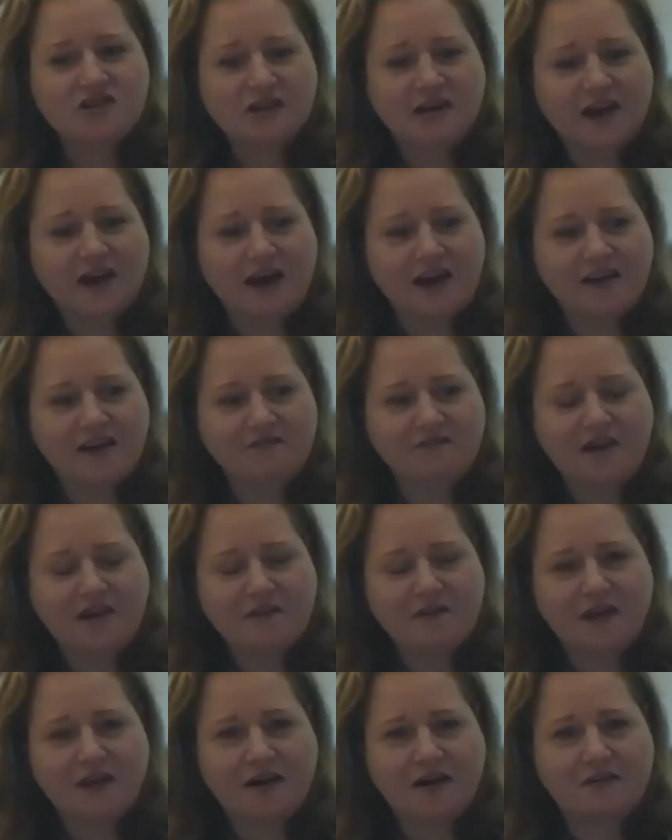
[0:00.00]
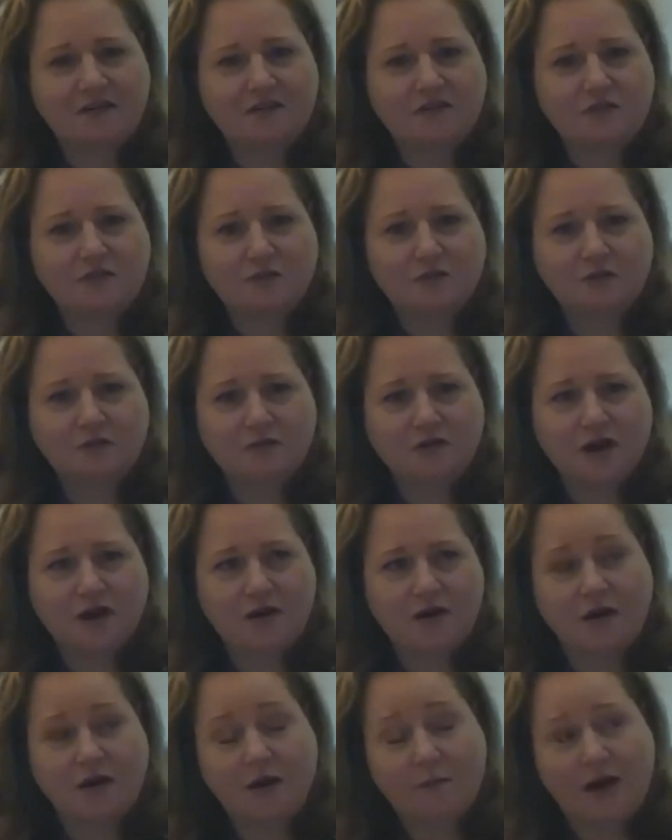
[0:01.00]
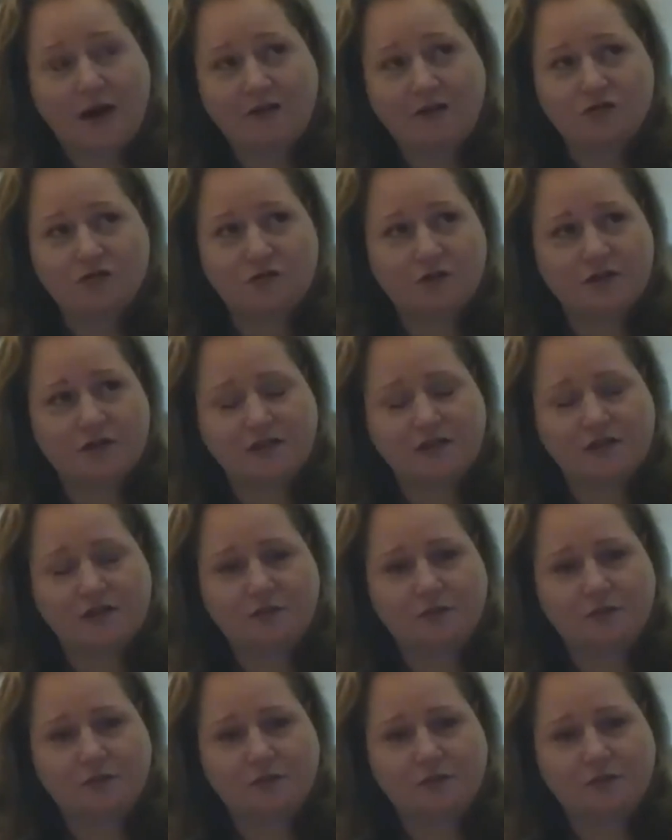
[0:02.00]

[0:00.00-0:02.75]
I found out about Dorothy